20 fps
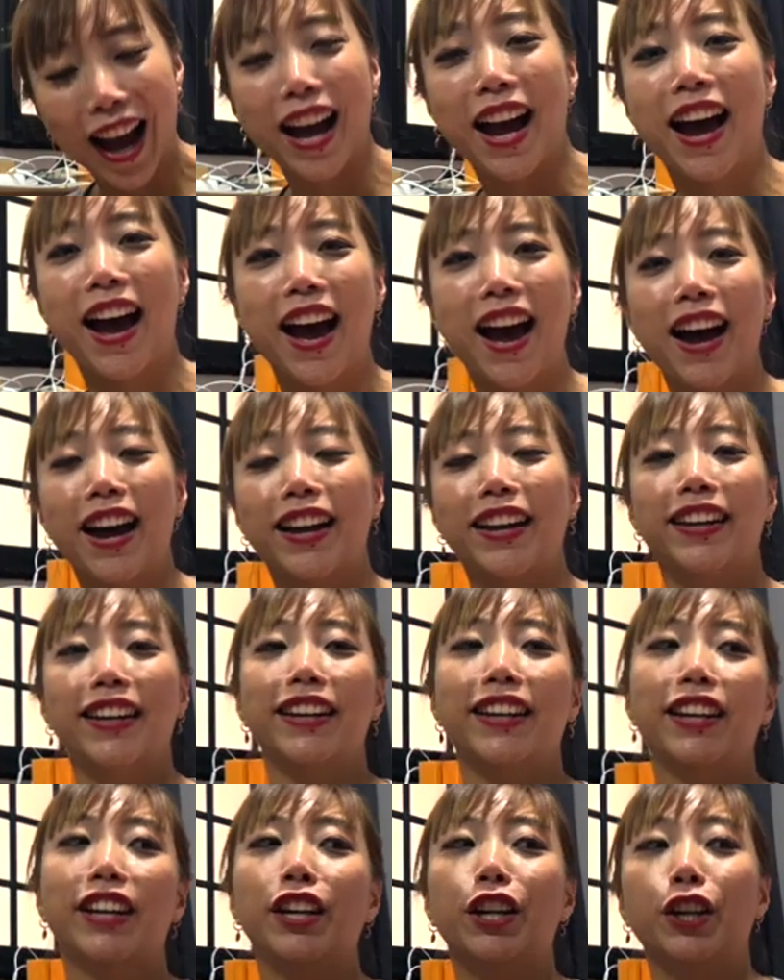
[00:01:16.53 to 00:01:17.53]
I
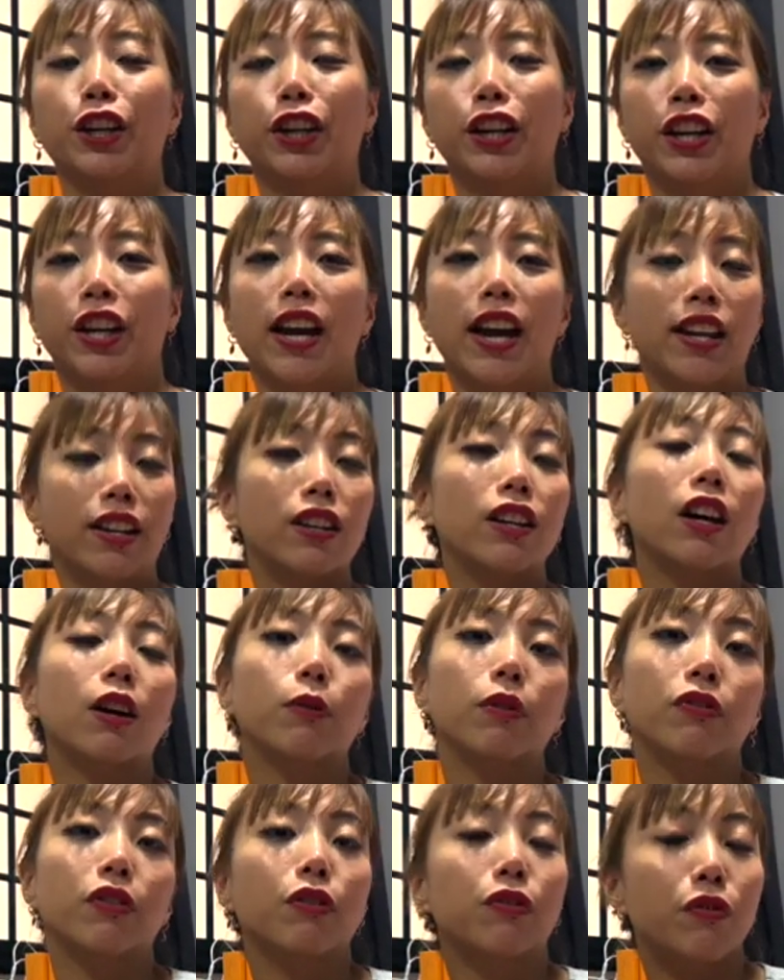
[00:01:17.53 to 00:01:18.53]
ended up
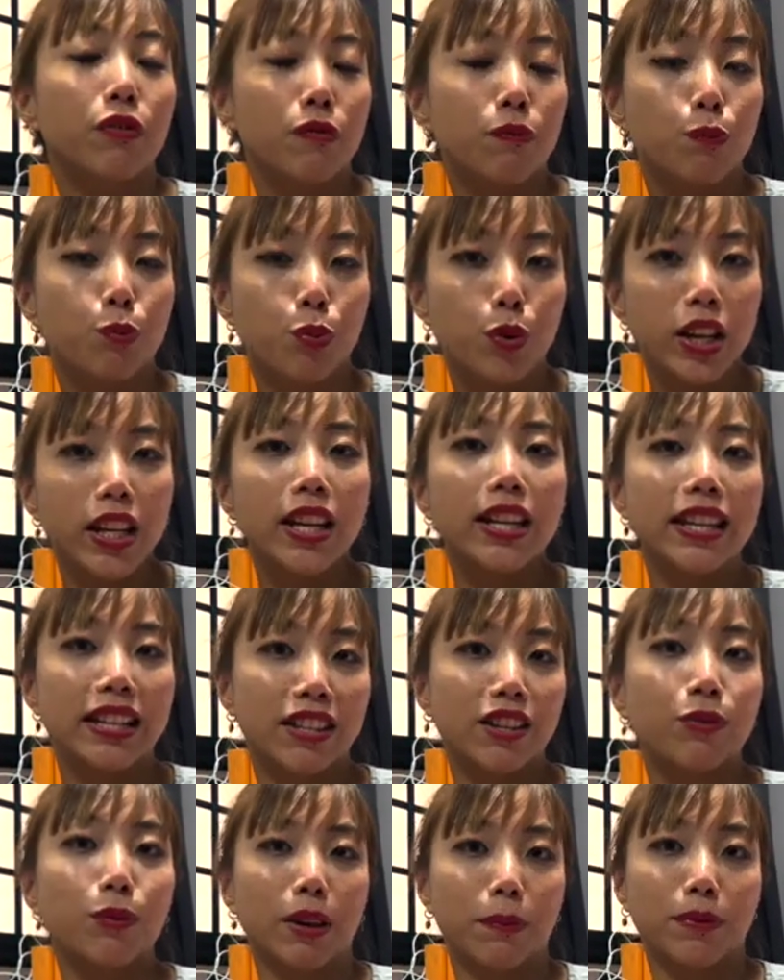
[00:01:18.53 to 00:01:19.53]
with a pretty
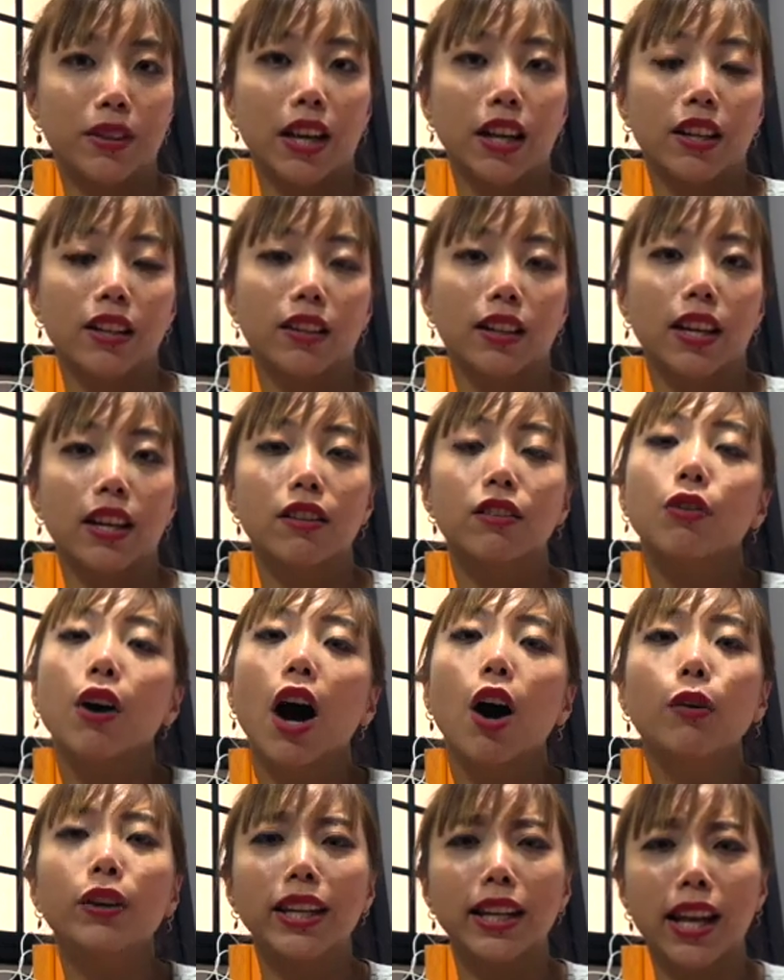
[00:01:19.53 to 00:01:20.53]
decent website. Okay, so
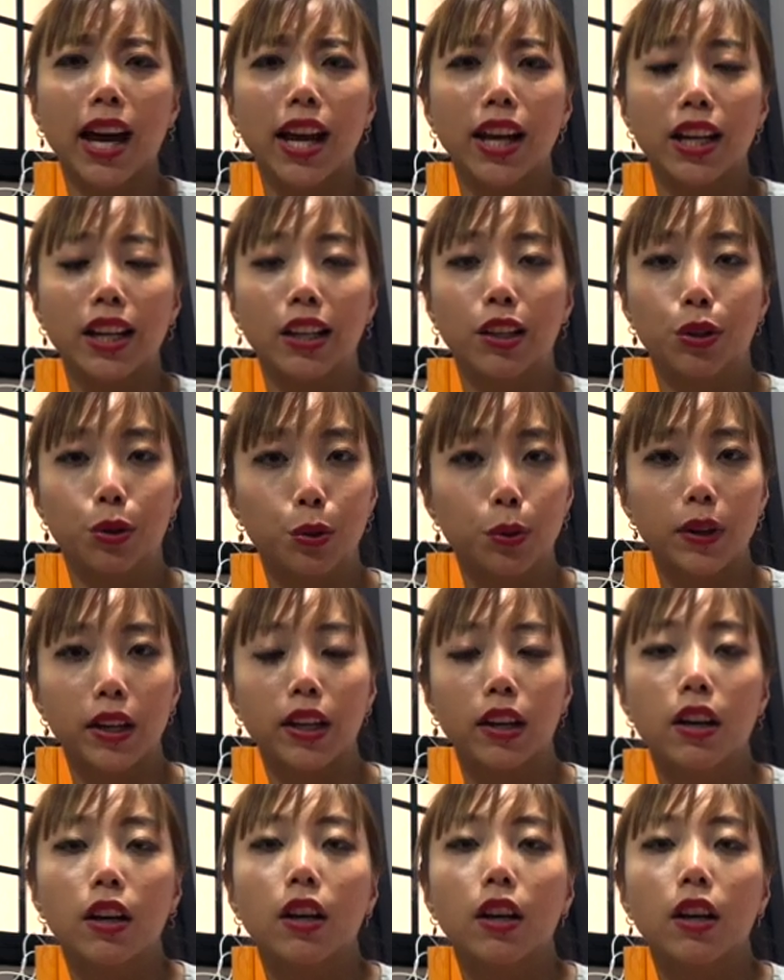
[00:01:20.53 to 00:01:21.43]
how did I do it?